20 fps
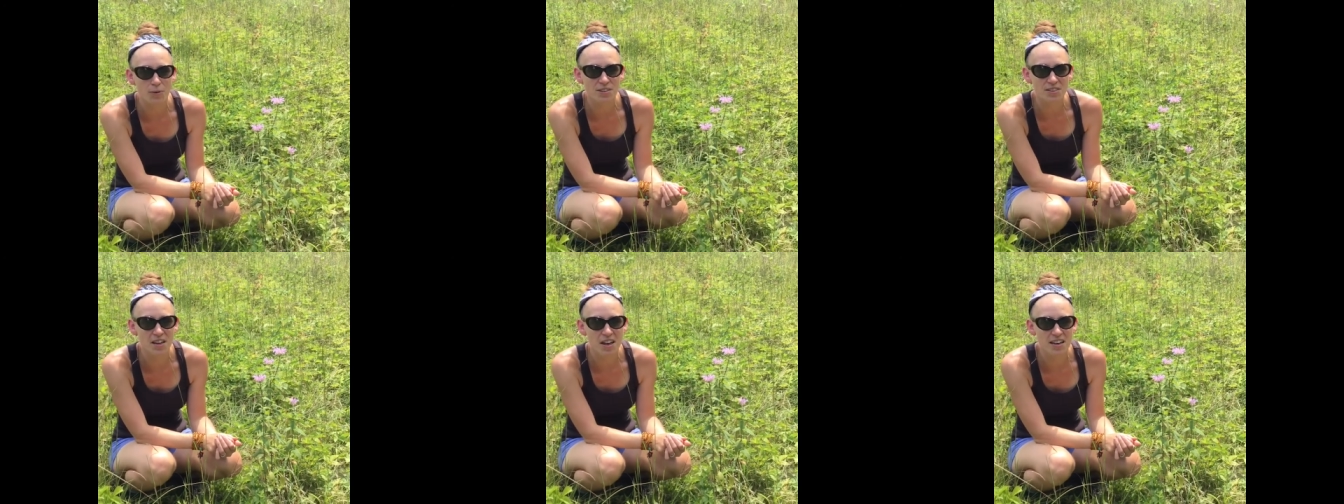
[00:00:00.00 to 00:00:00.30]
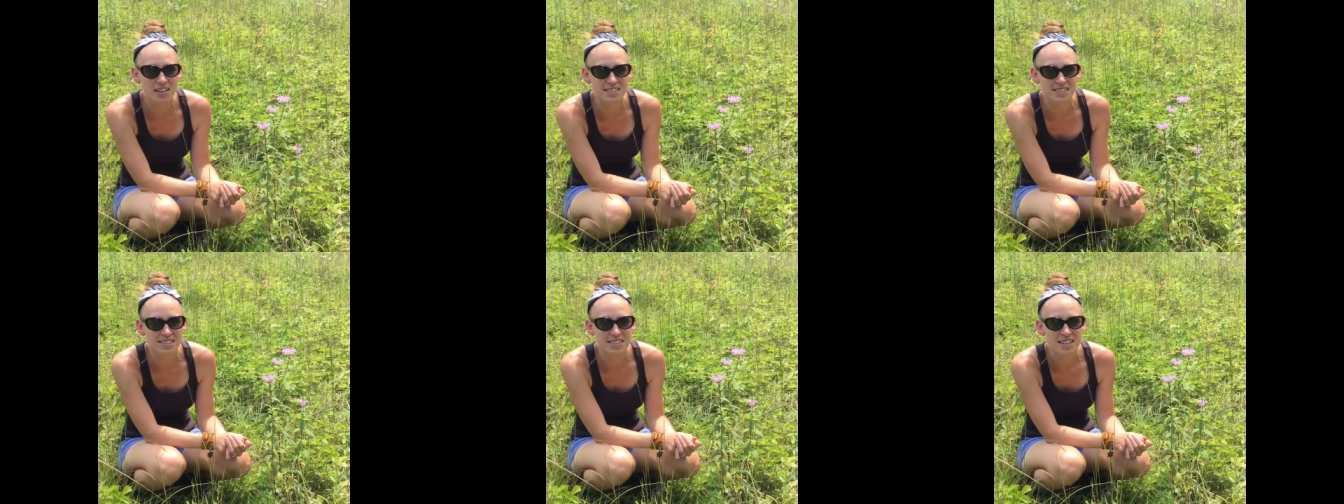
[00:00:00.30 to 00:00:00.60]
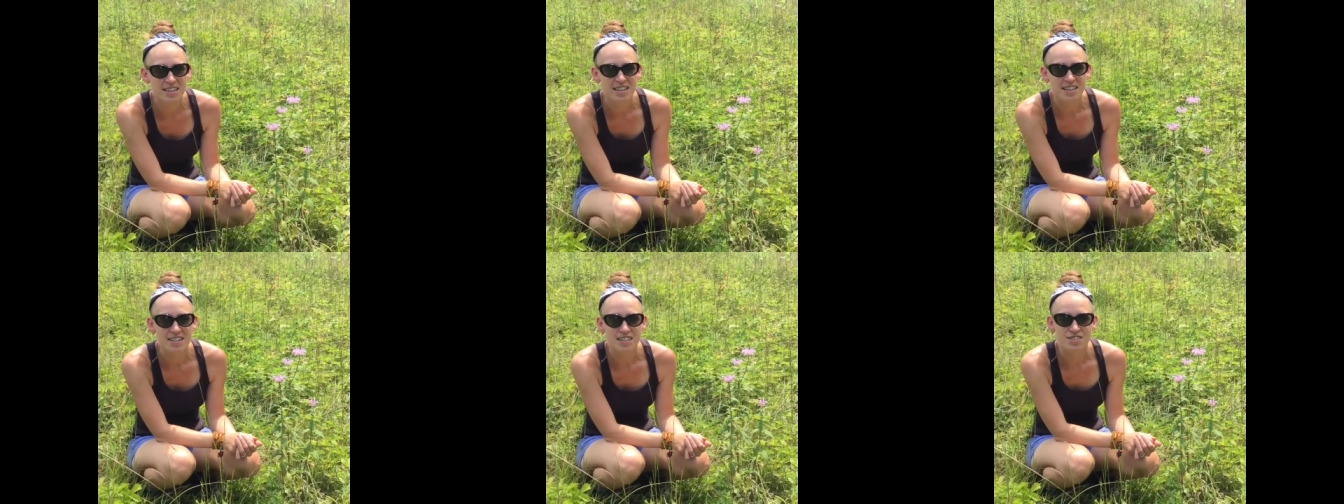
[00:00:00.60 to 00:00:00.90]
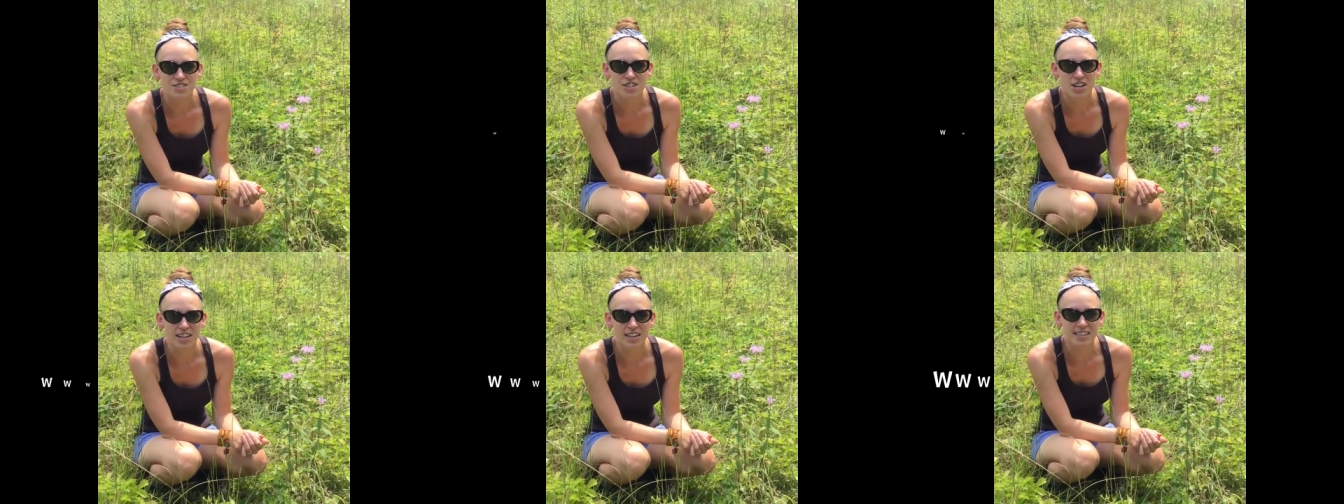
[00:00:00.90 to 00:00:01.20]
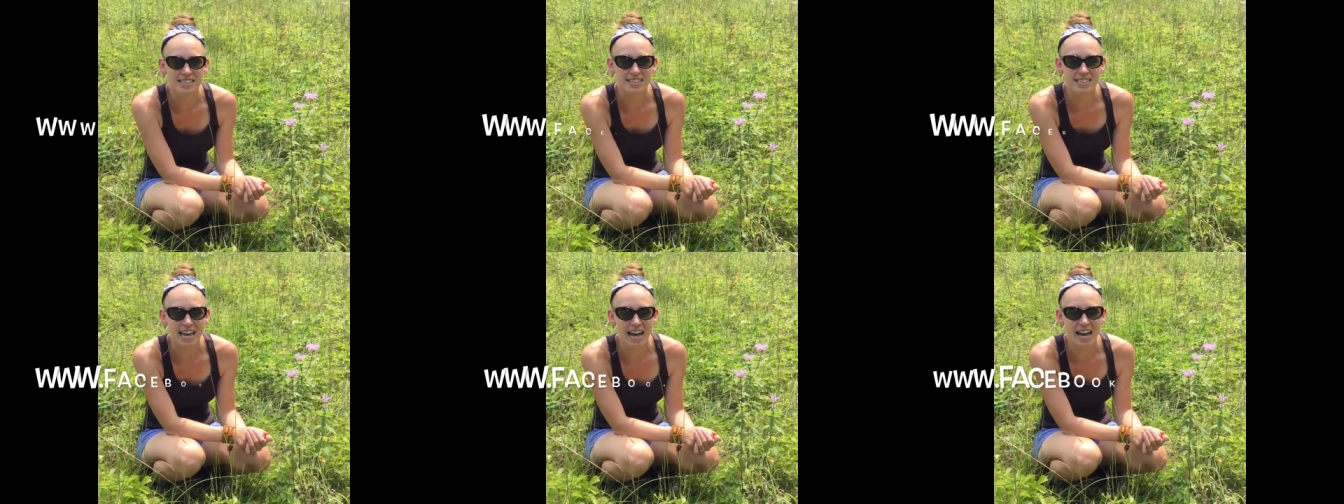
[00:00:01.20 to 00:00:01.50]
with us, check
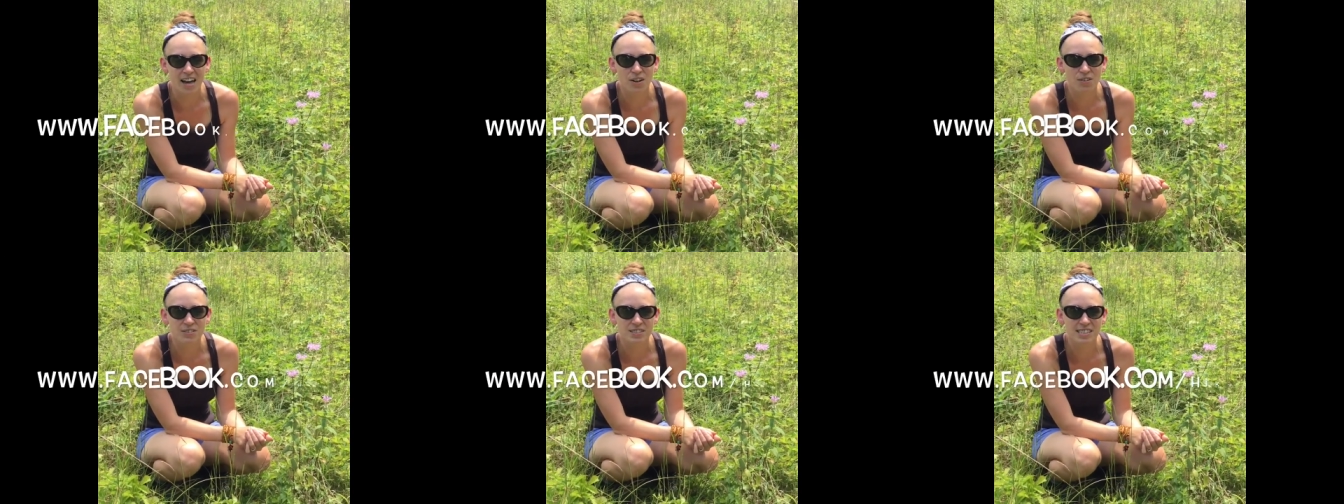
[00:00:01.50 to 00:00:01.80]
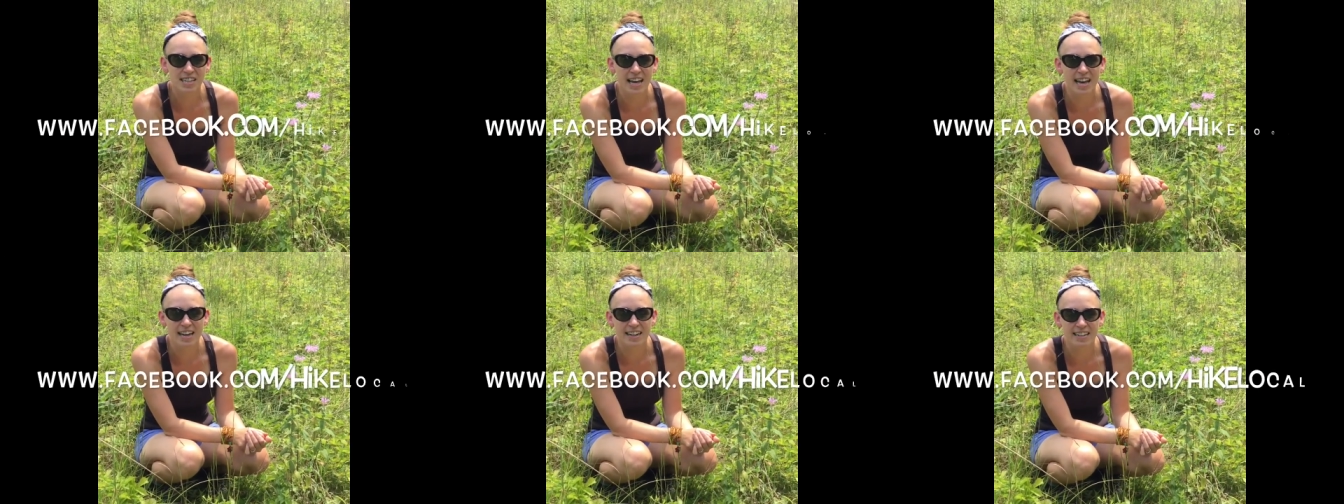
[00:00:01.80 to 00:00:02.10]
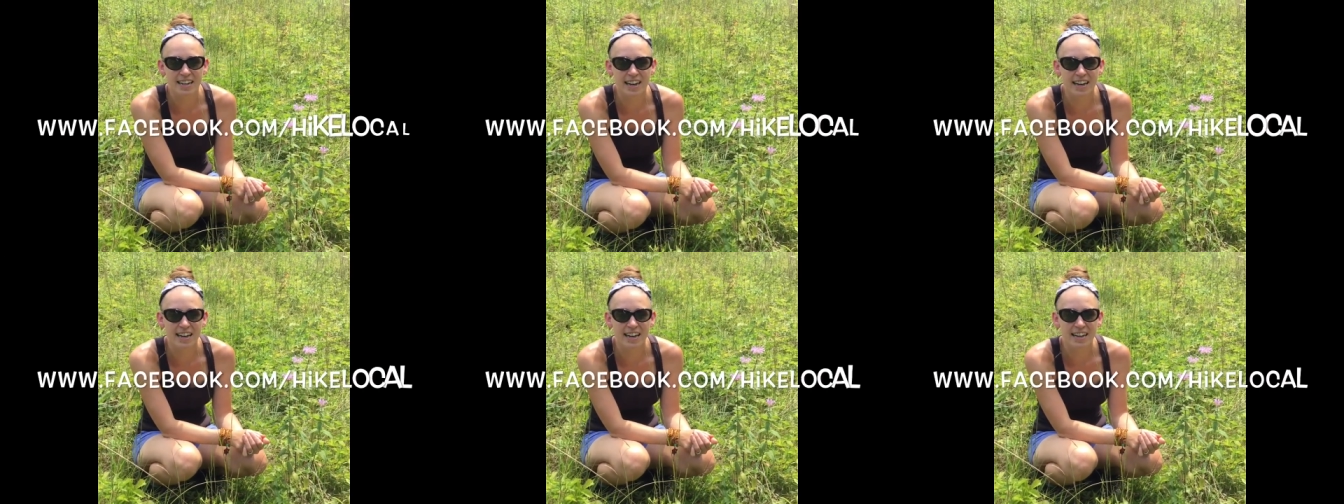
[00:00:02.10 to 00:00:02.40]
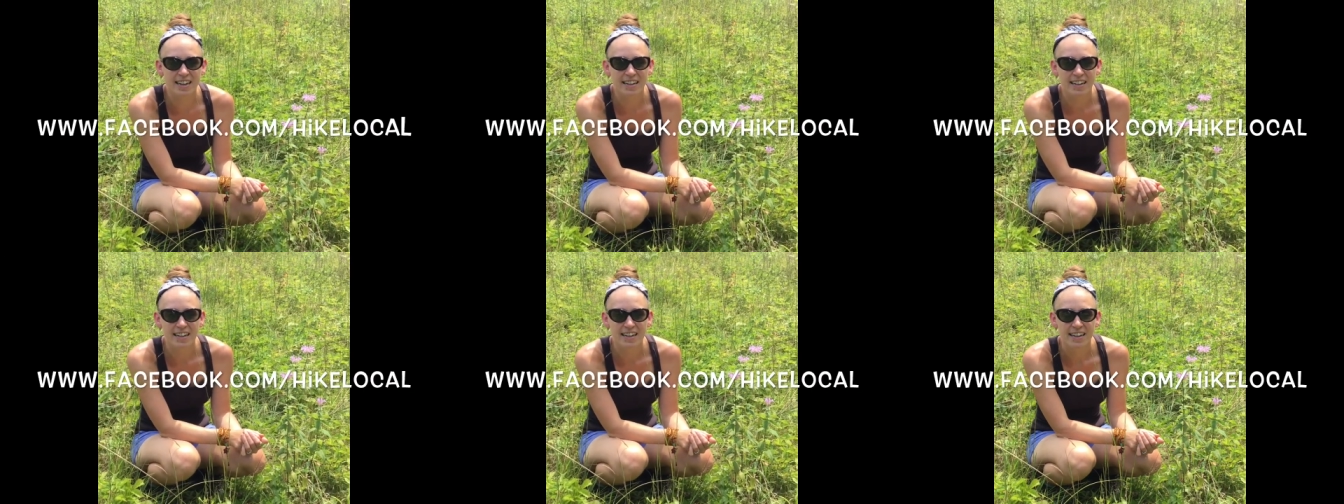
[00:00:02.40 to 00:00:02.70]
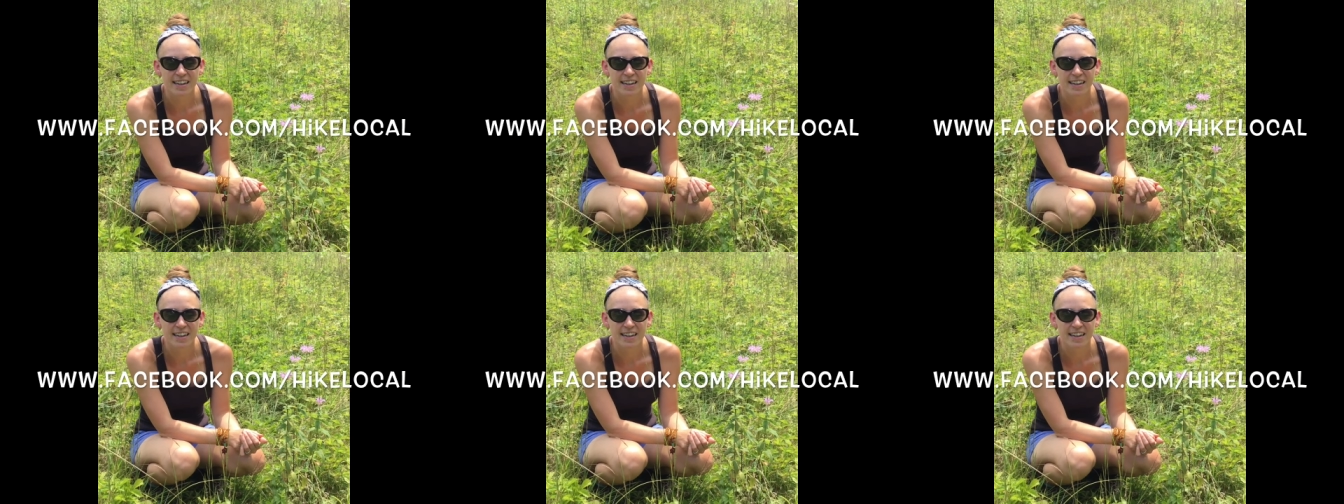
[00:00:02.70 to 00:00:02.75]
us out at